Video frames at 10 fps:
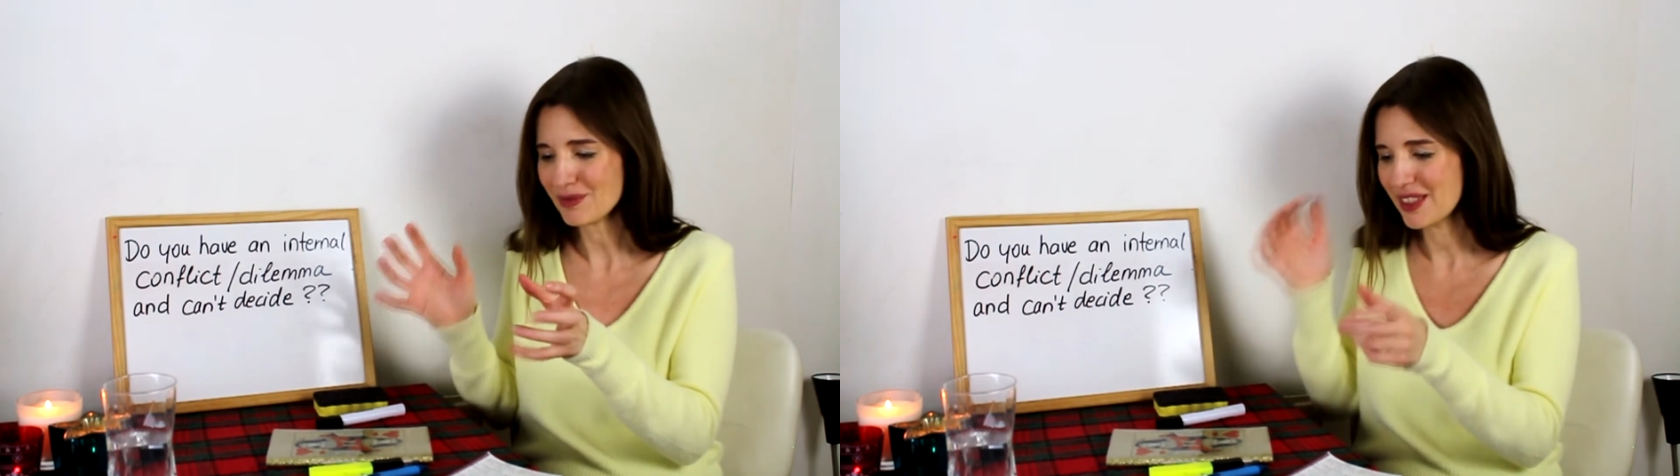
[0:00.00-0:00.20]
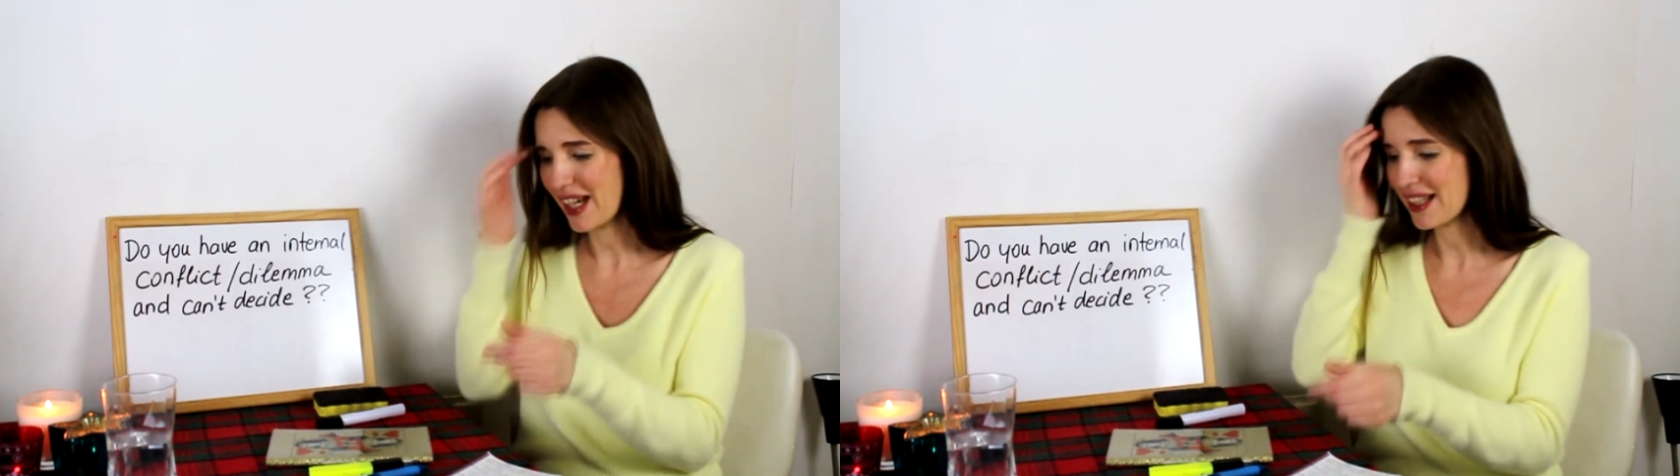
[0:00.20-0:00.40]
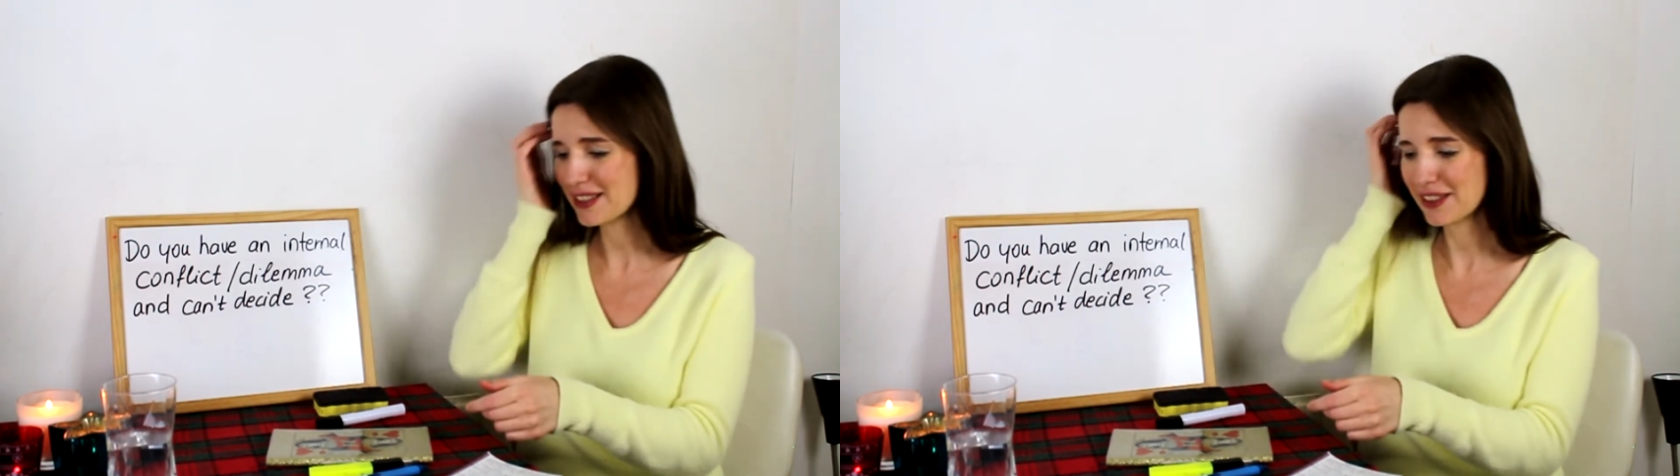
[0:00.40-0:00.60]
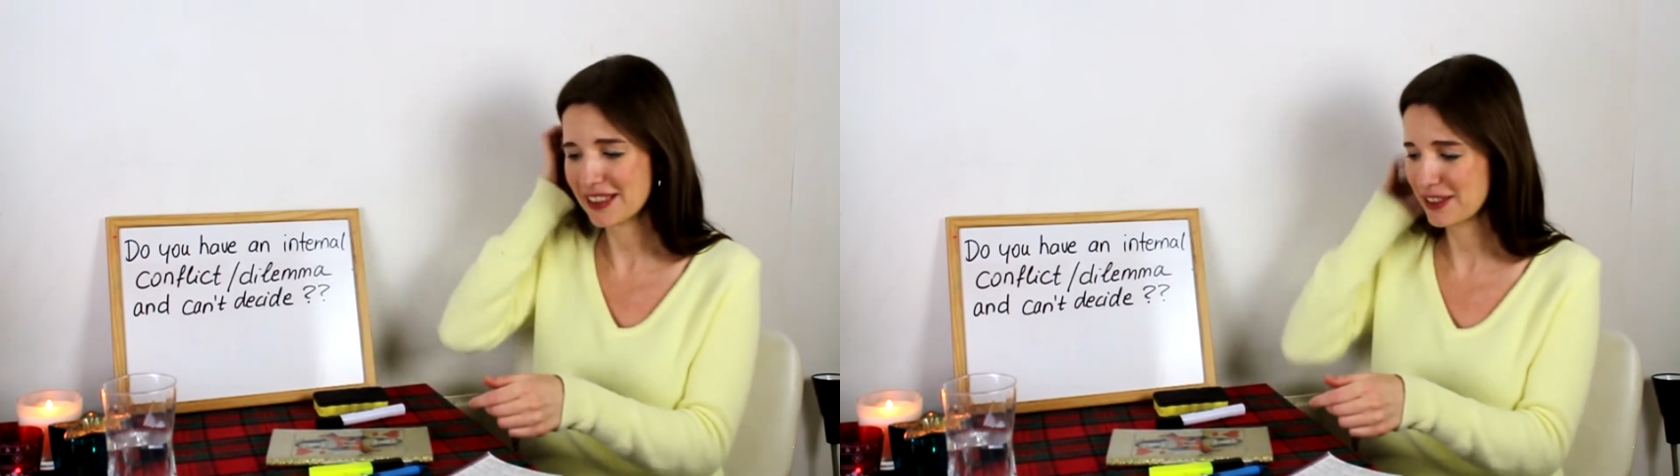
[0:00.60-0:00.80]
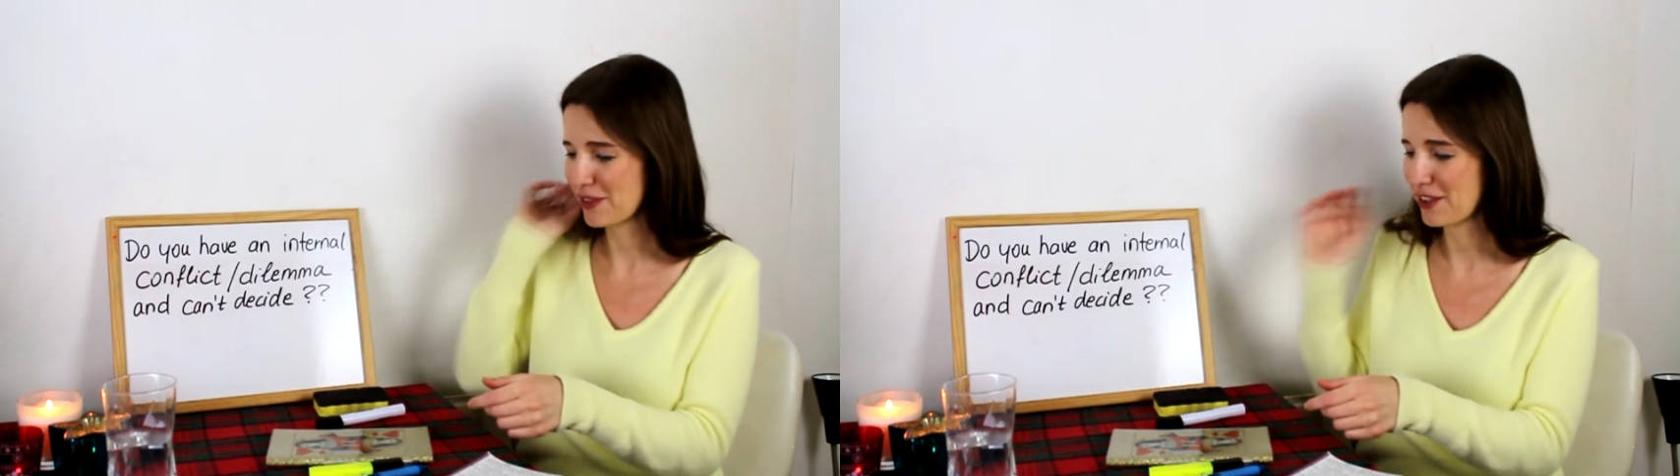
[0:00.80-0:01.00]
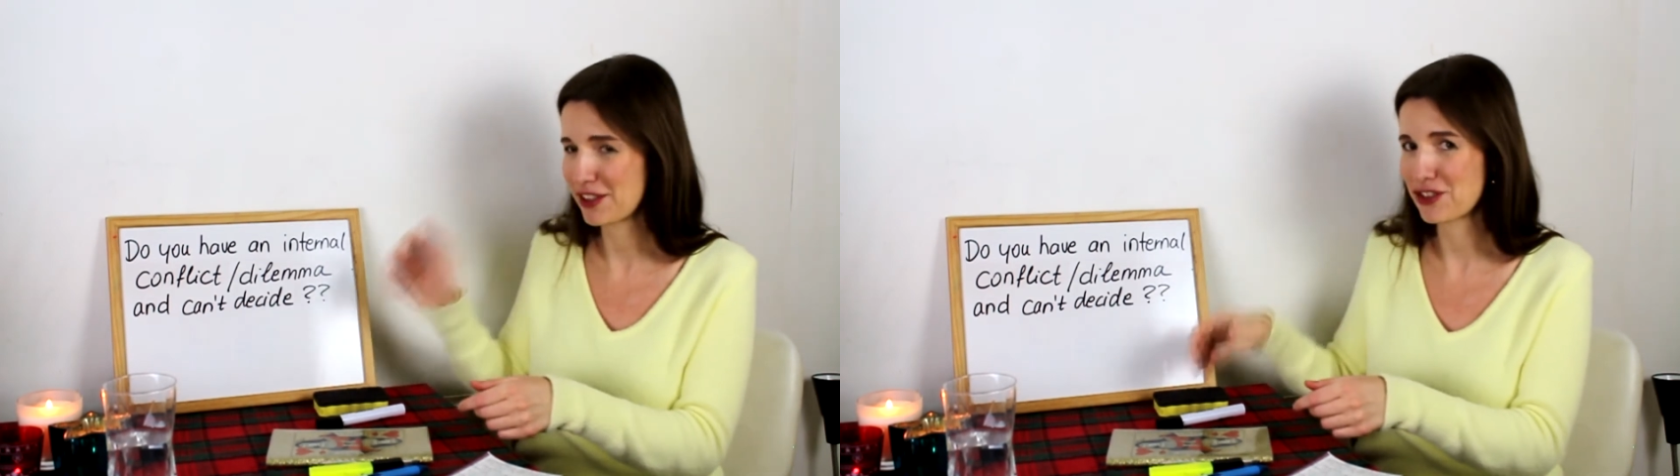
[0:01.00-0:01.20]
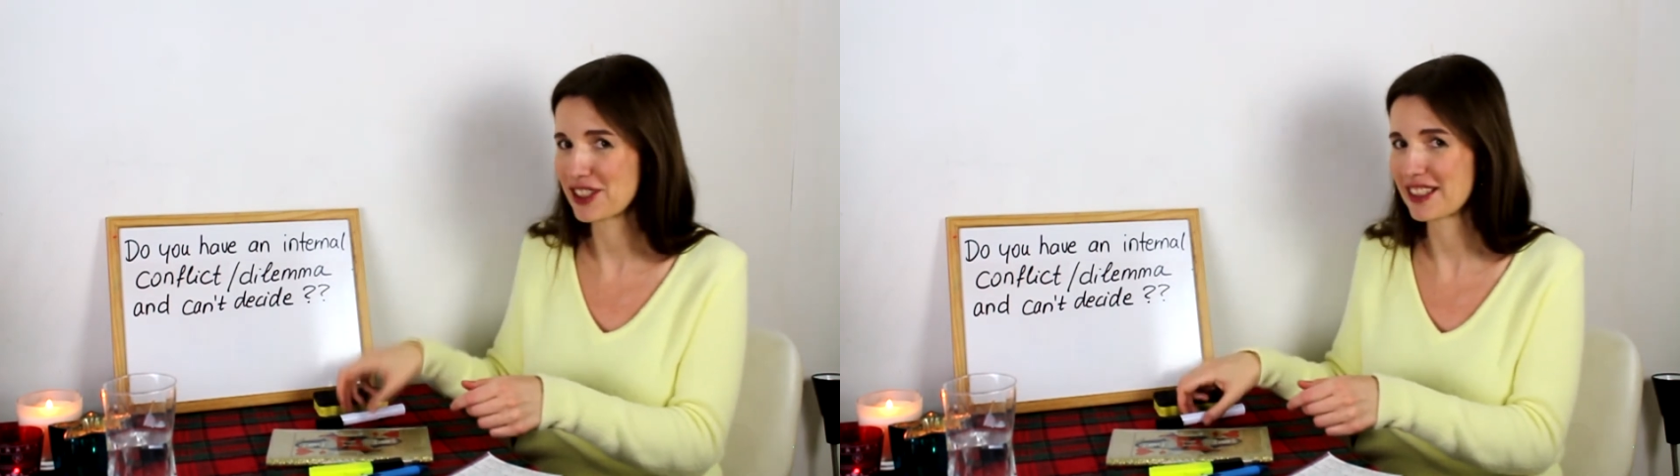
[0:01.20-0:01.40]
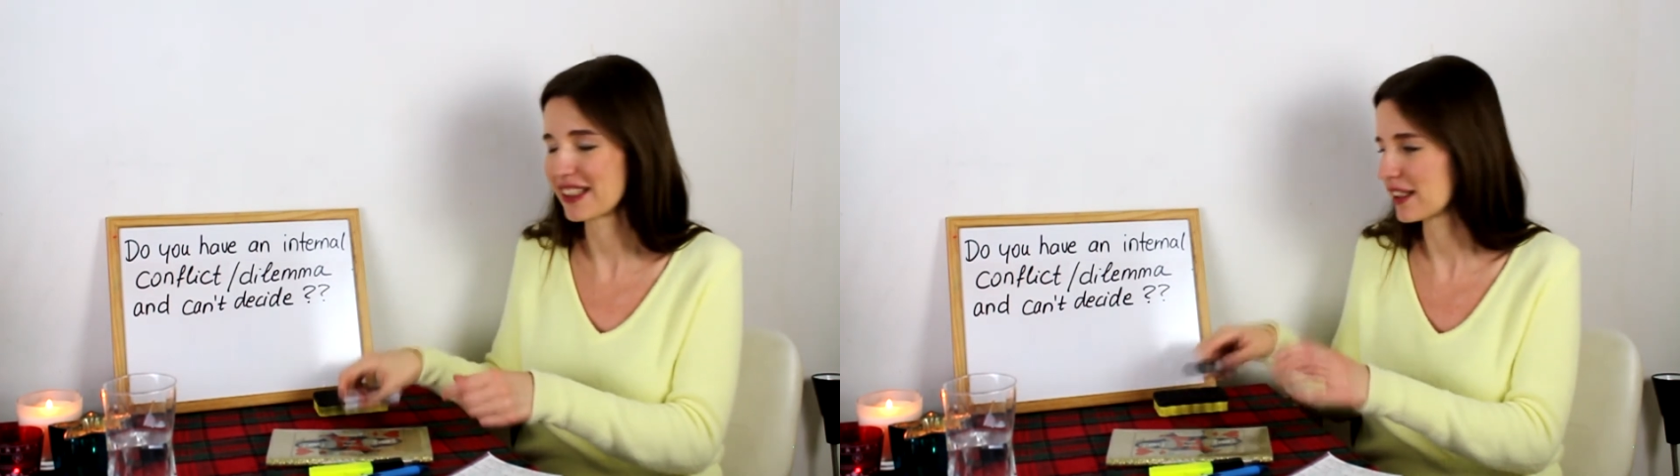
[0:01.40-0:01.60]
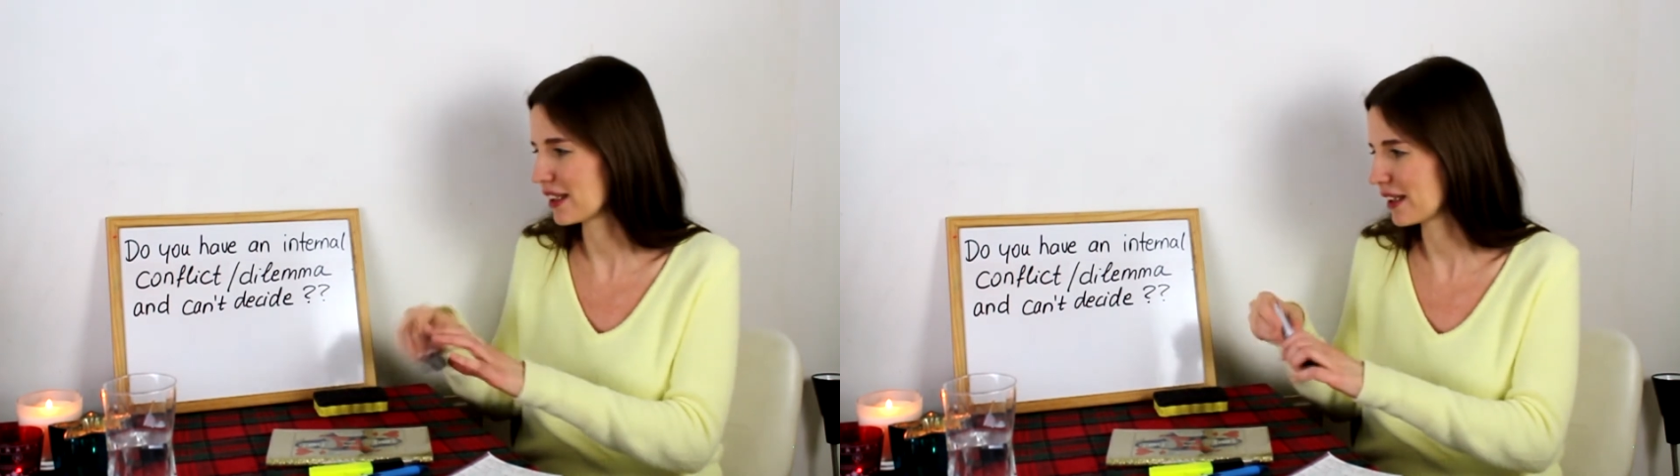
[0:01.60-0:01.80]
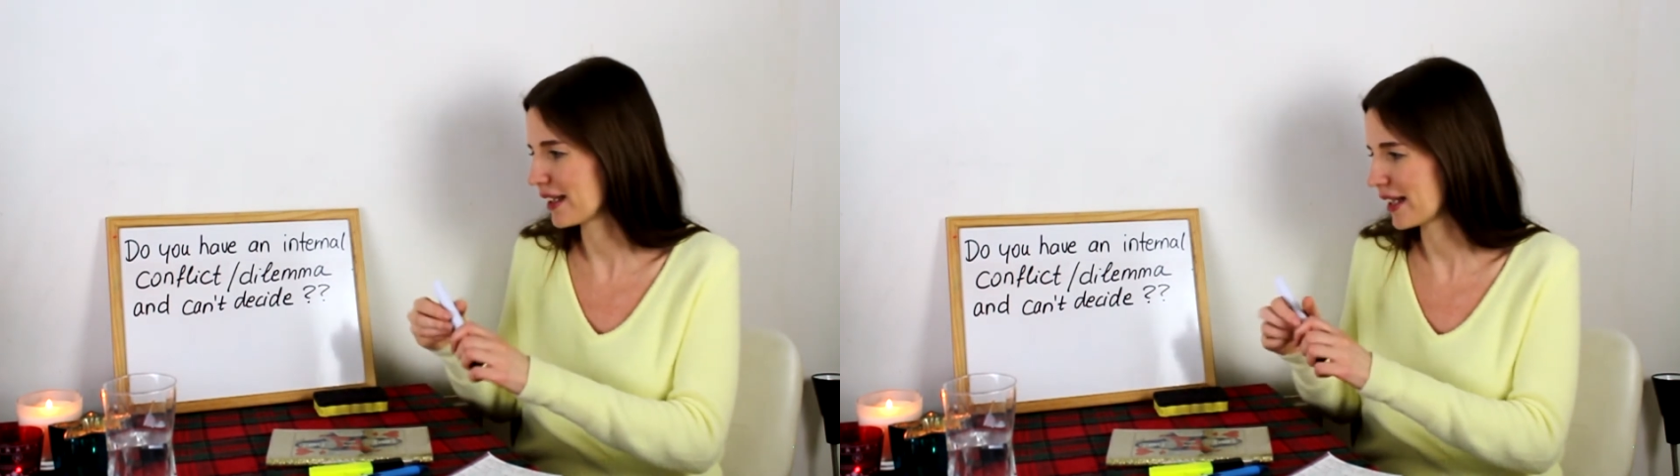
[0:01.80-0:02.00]
Yeah, so it's this very interesting
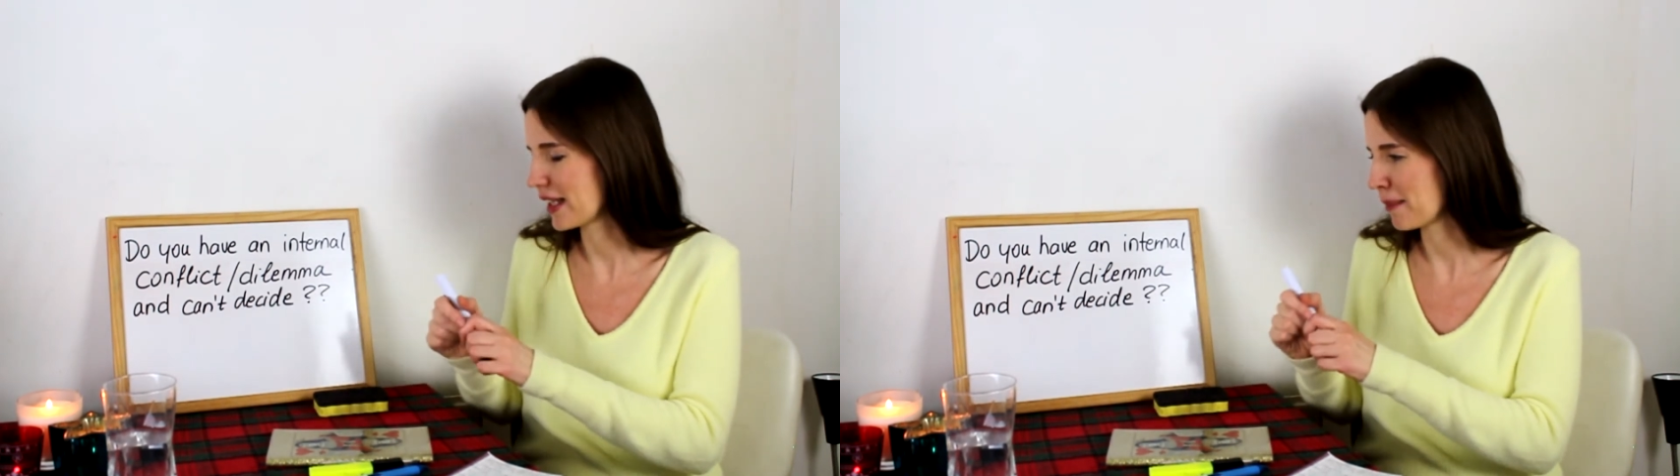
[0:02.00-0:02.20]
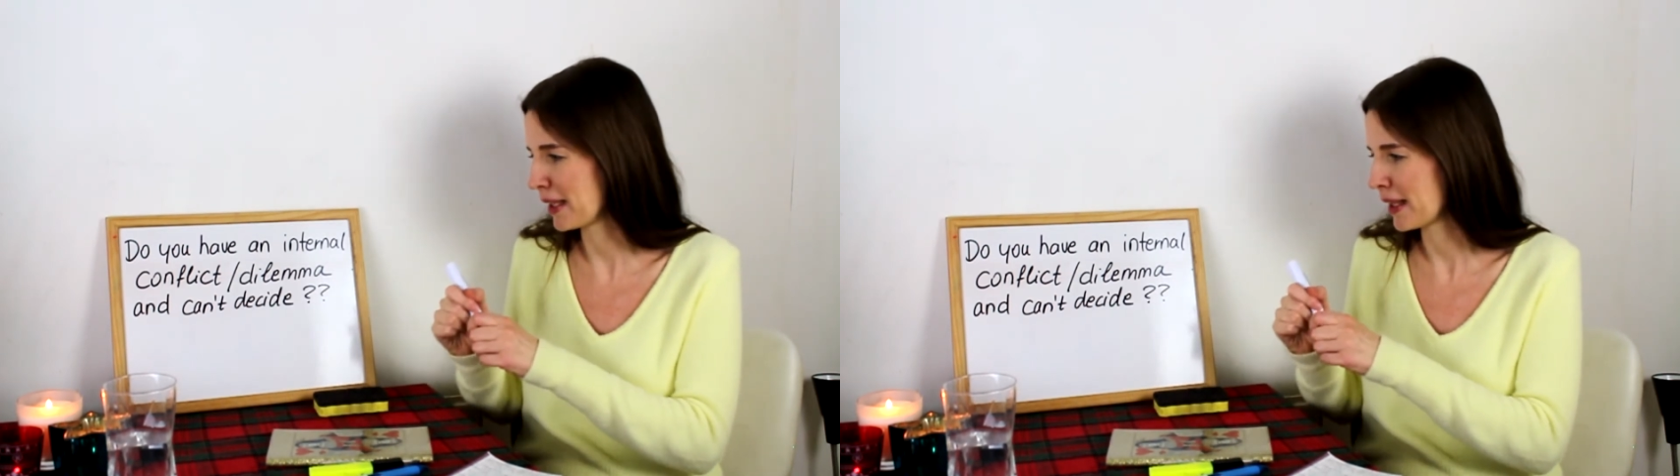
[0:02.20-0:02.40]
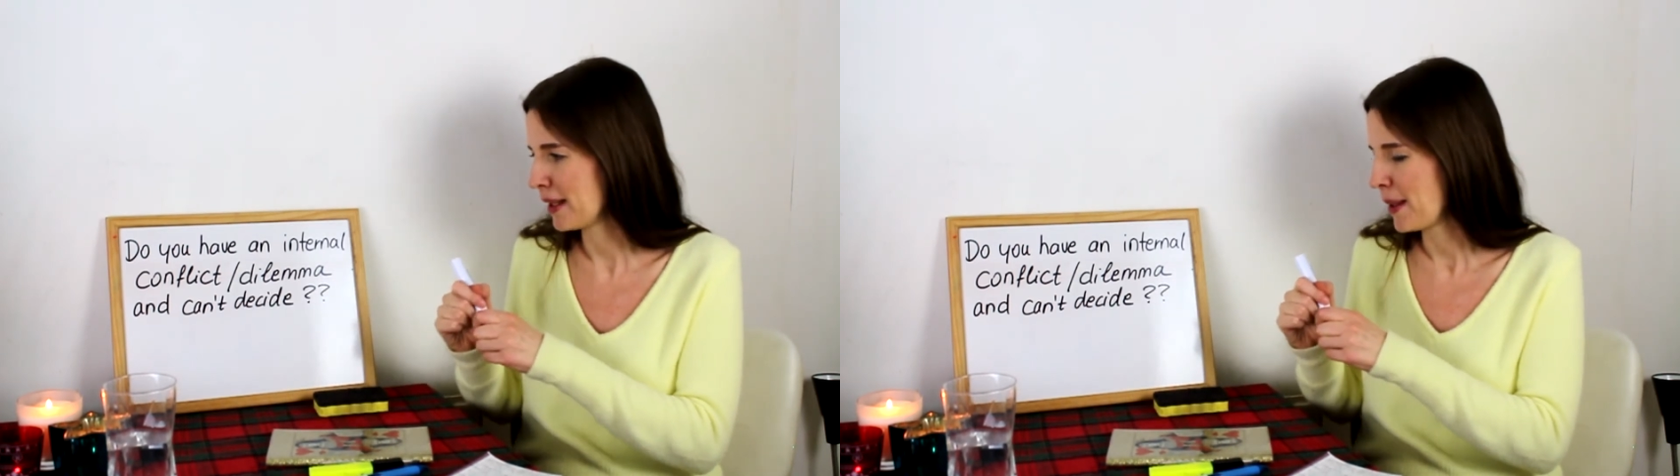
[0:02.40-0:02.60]
dynamic.